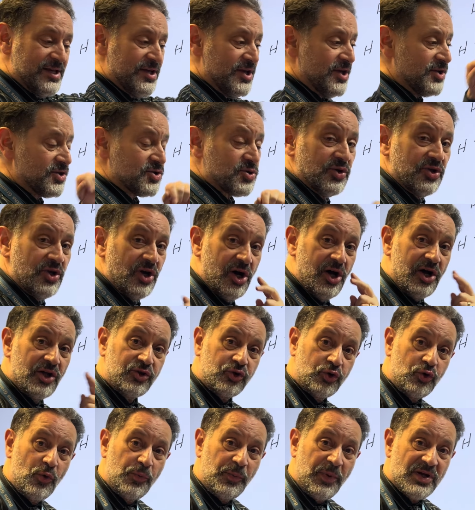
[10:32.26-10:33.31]
So there are
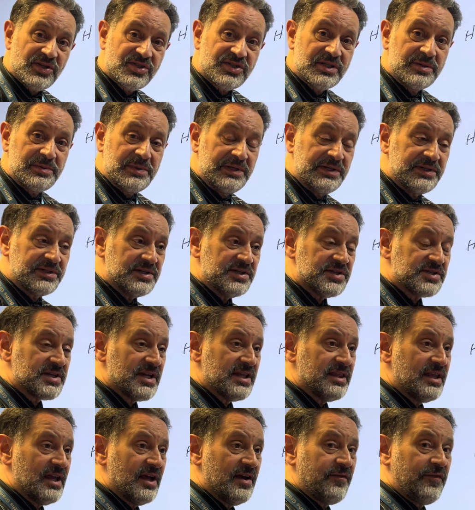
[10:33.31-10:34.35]
two possibilities,
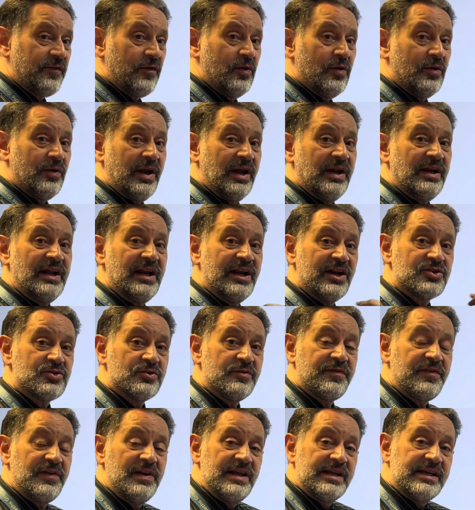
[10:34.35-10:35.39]
and therefore in
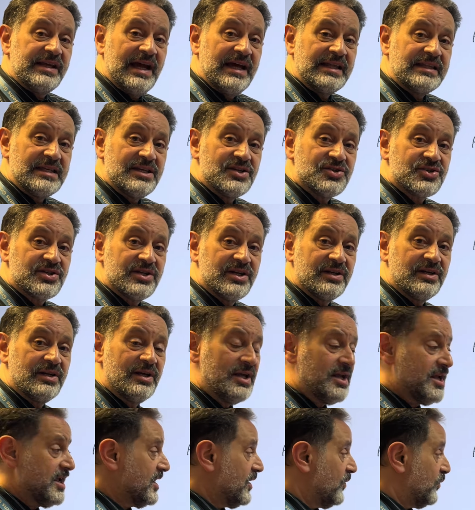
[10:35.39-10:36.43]
electrophilic addition,
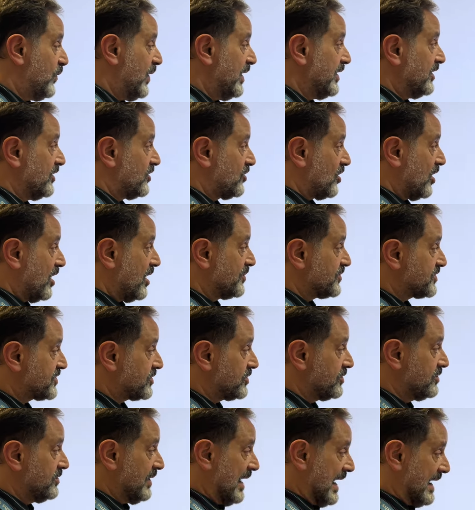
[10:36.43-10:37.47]
when it comes
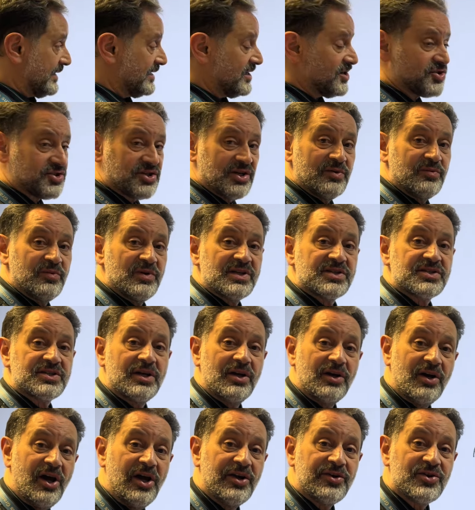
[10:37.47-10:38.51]
to addition with, say,
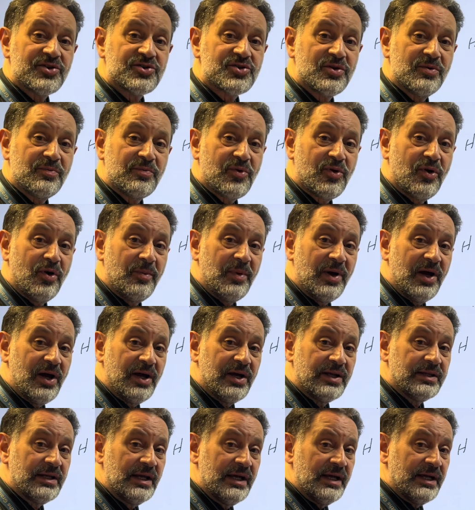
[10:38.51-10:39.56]
hydrogen
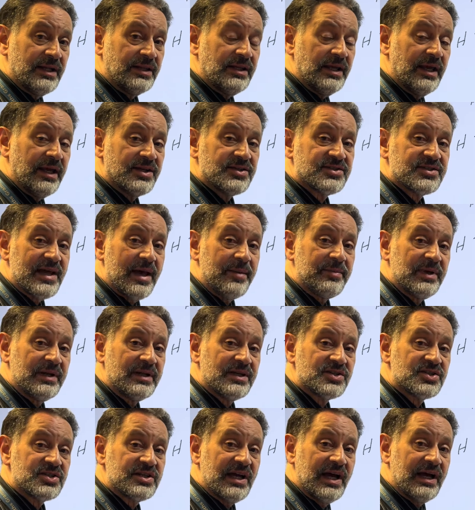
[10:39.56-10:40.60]
bromide, the
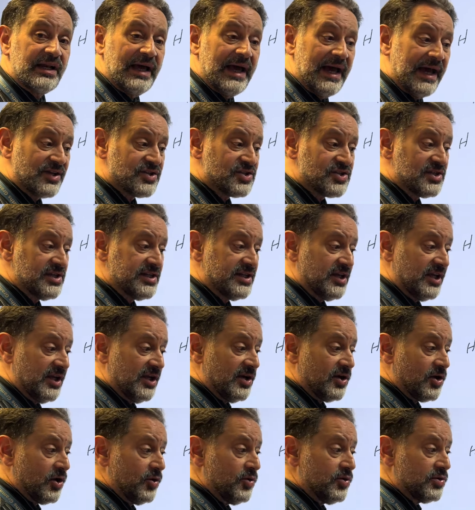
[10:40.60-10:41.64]
examiners can actually
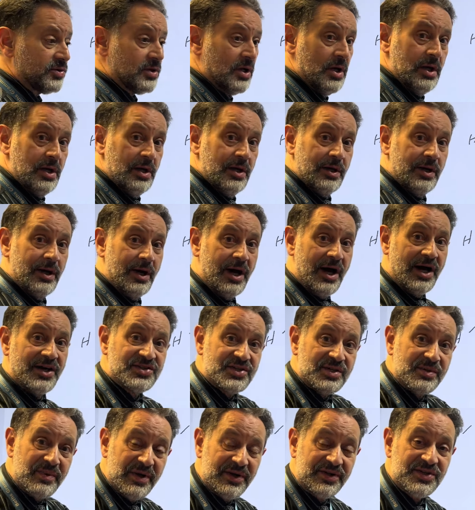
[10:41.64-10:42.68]
include
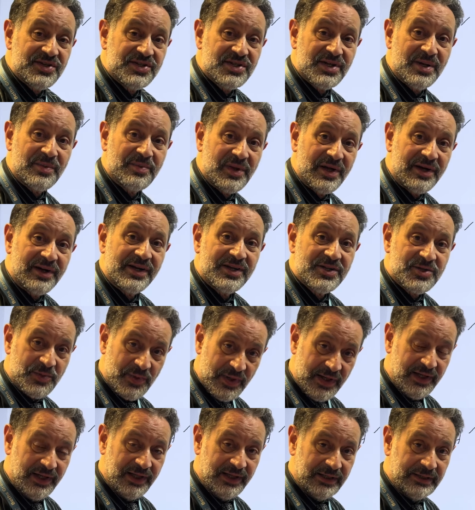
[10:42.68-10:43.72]
isomerism there as
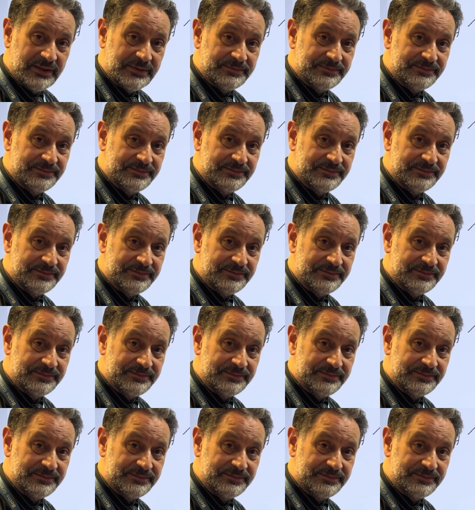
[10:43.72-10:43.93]
well.